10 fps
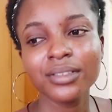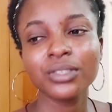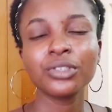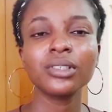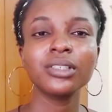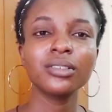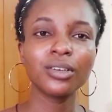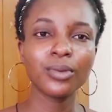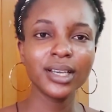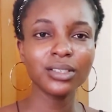It's usually
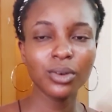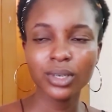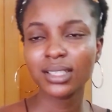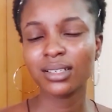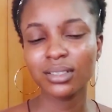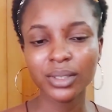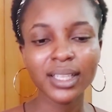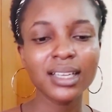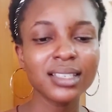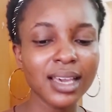quite hot and all
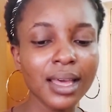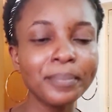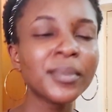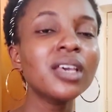that. Yeah.